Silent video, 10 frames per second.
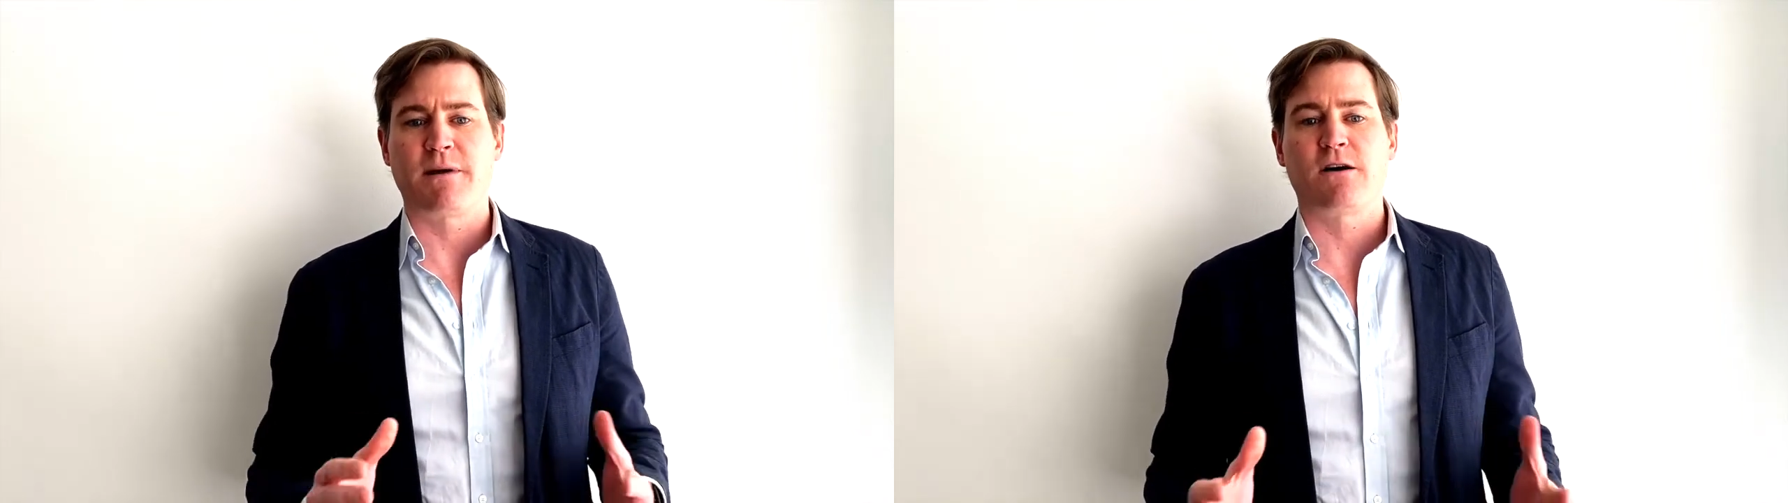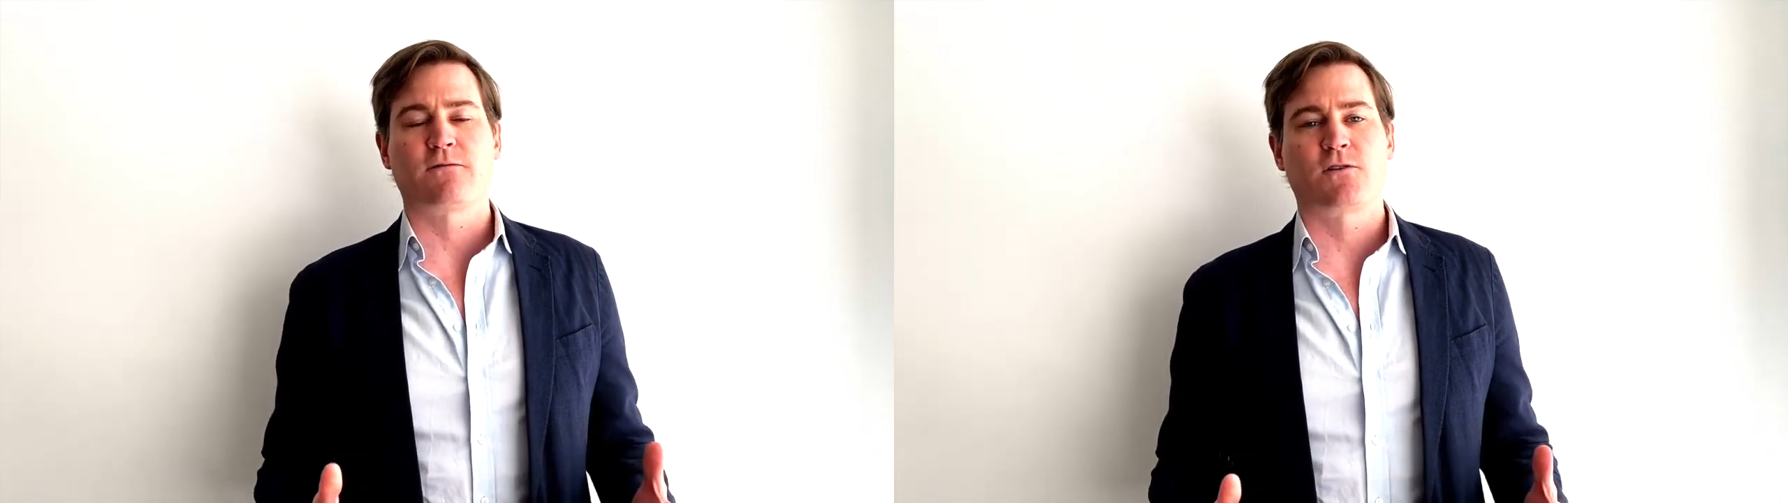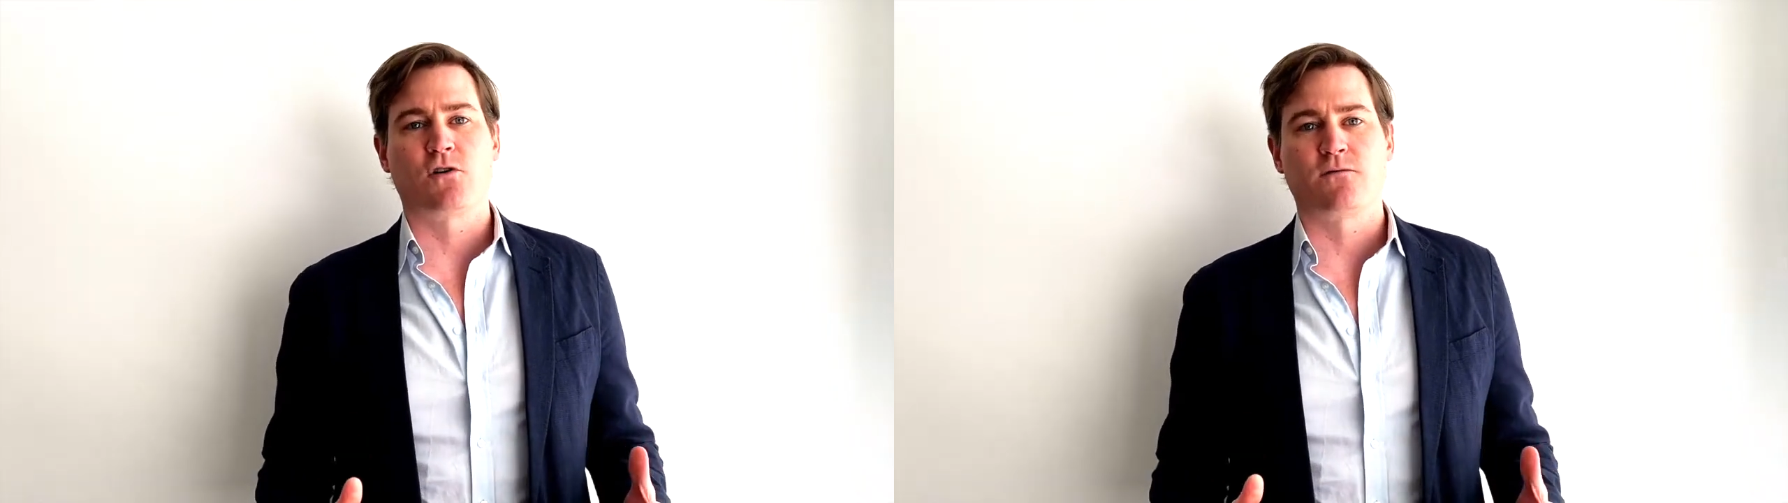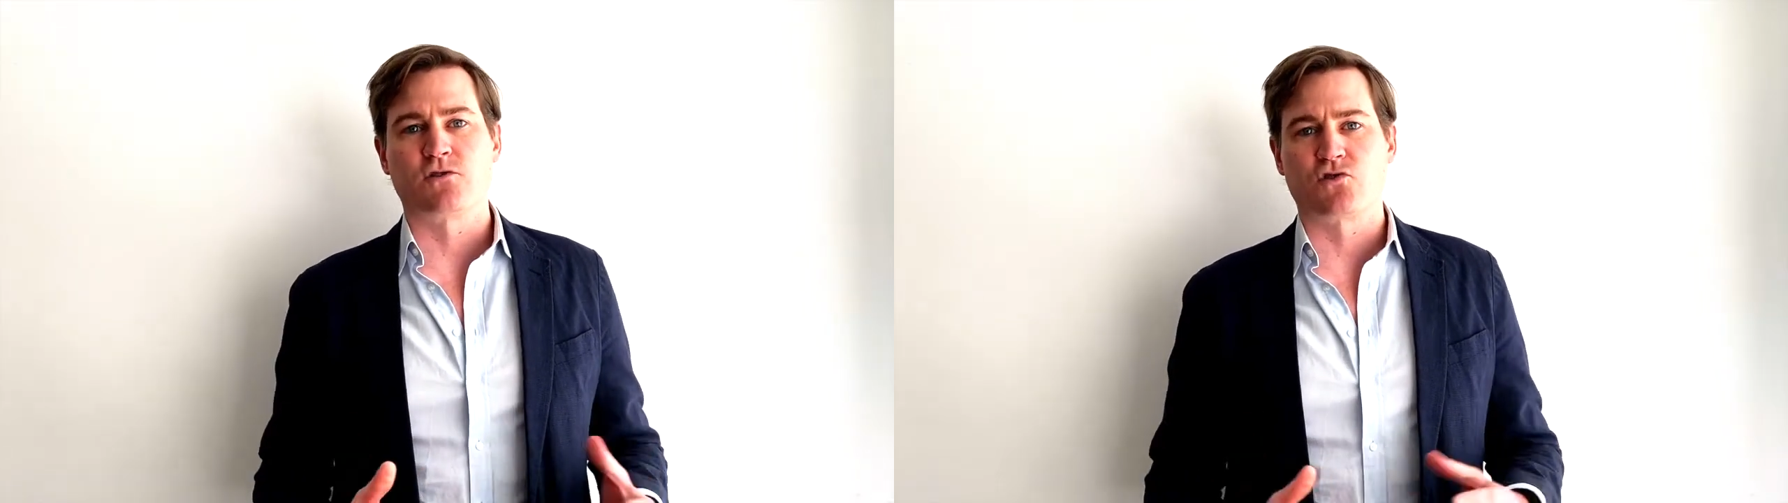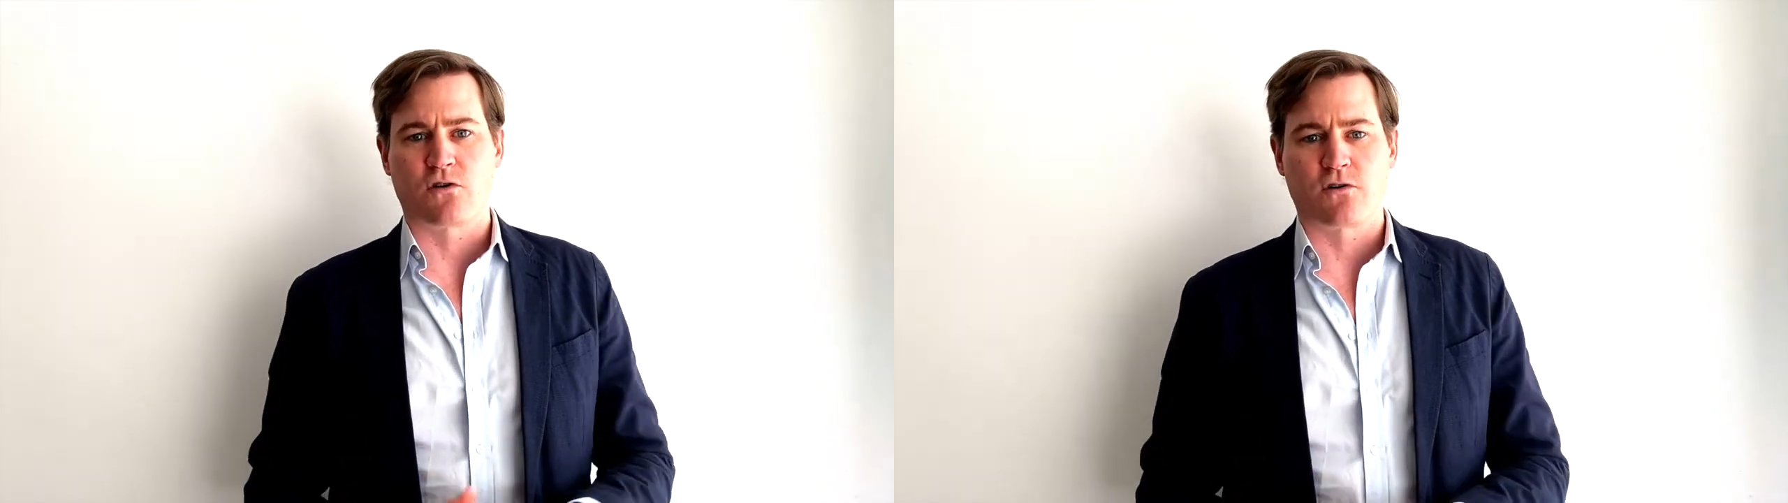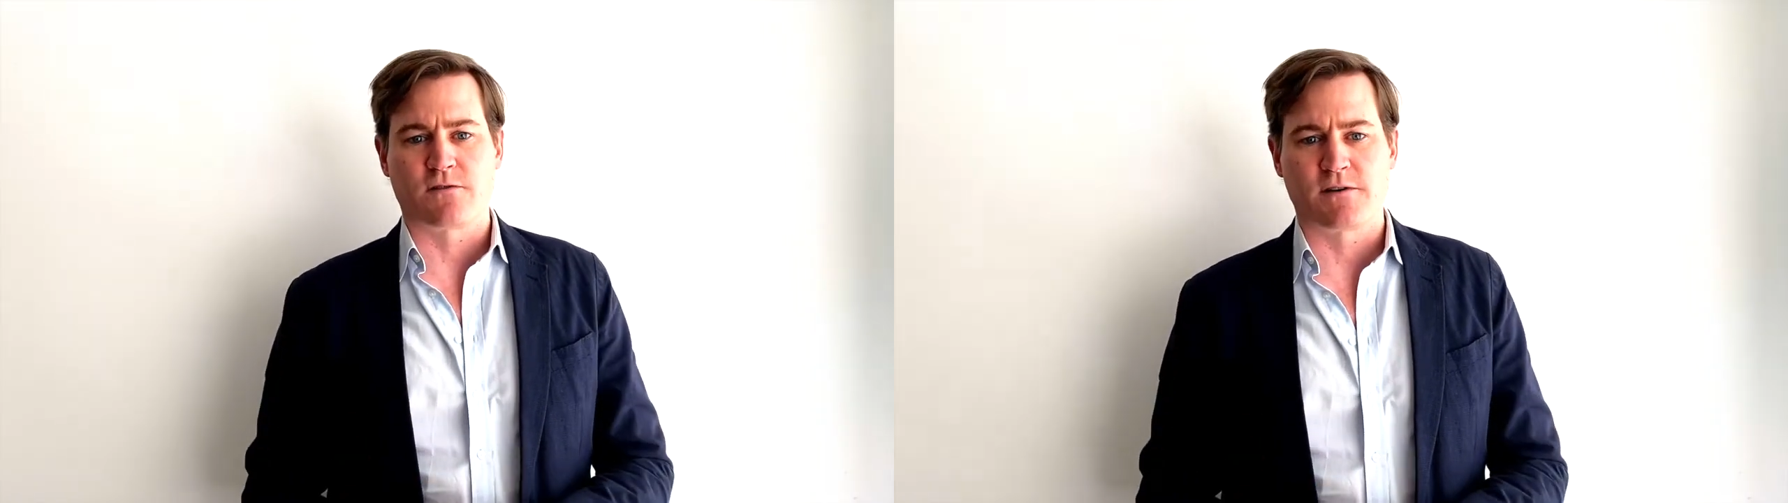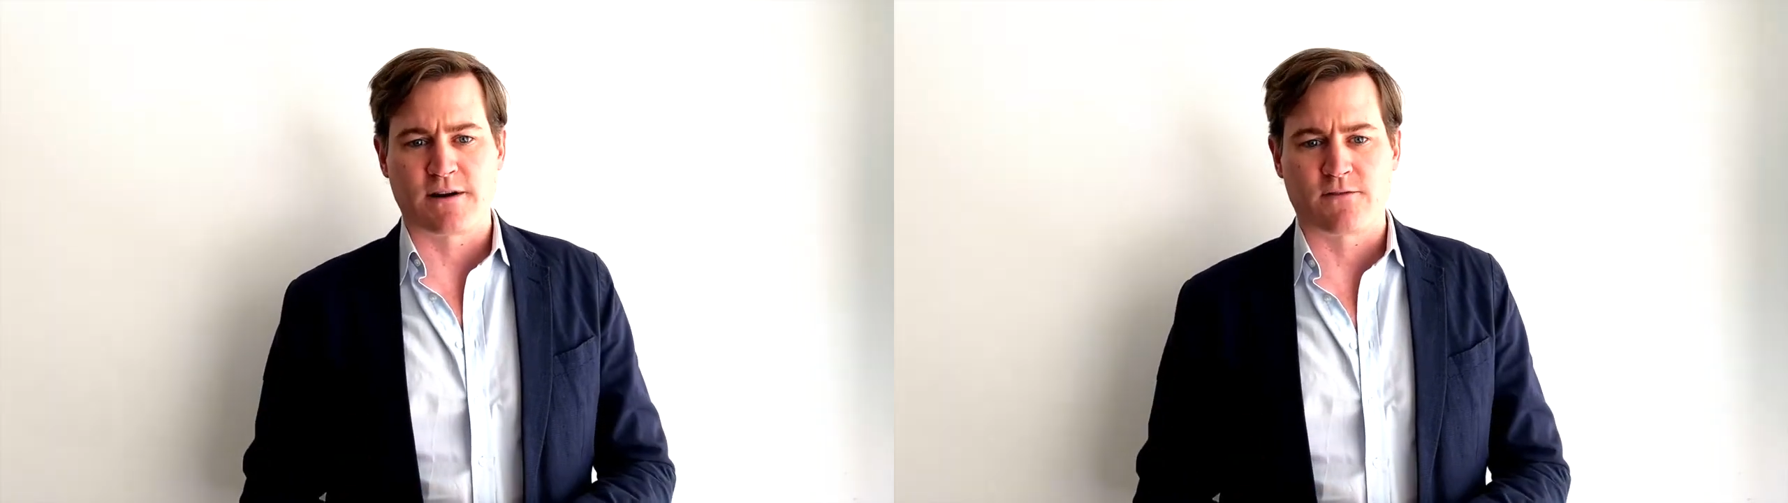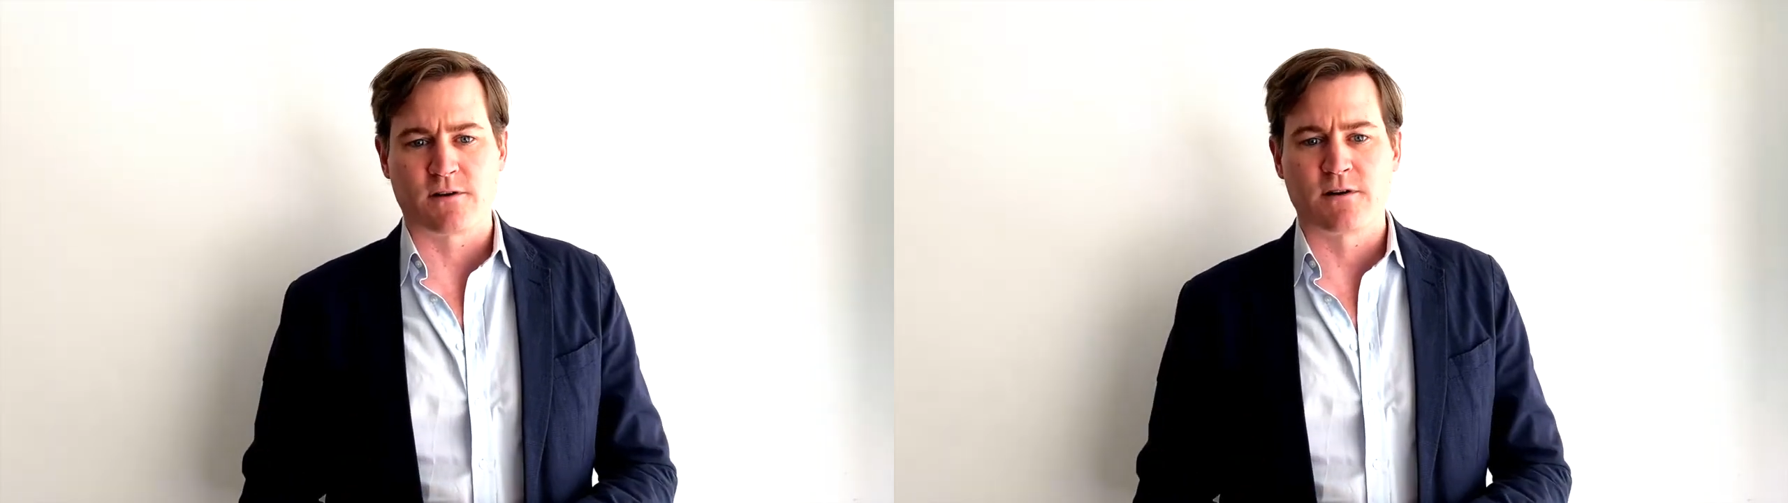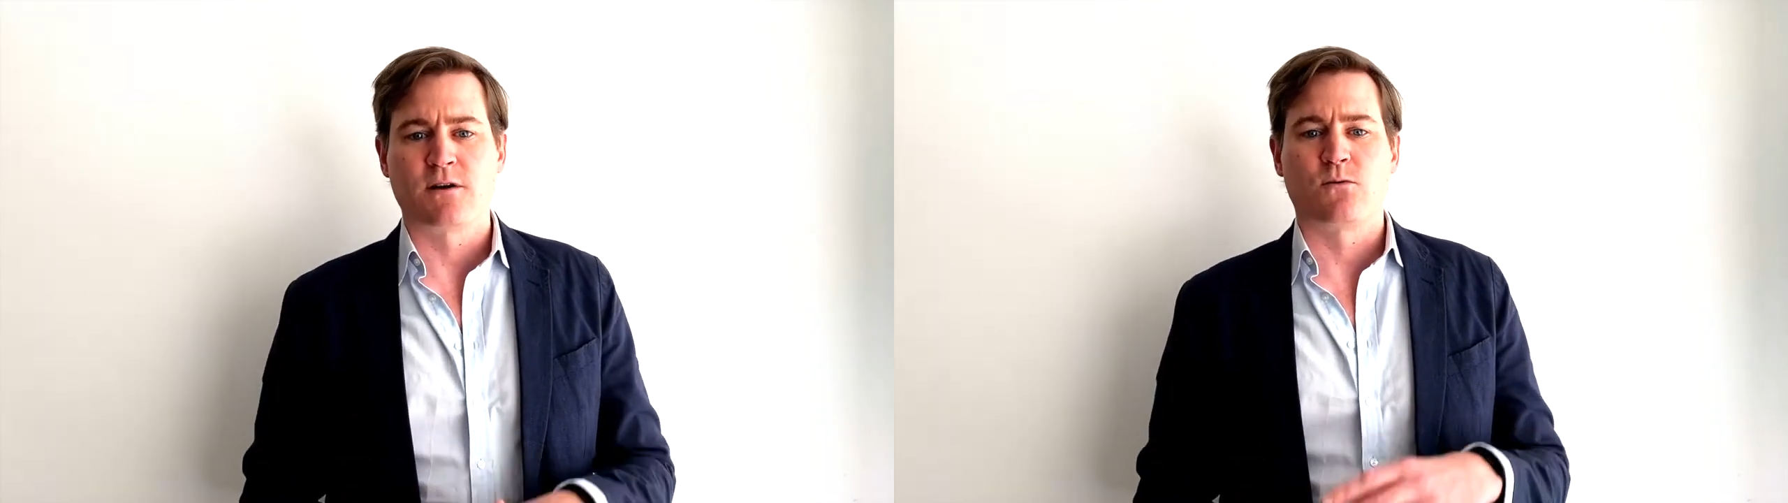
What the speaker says: out of COVID stronger than ever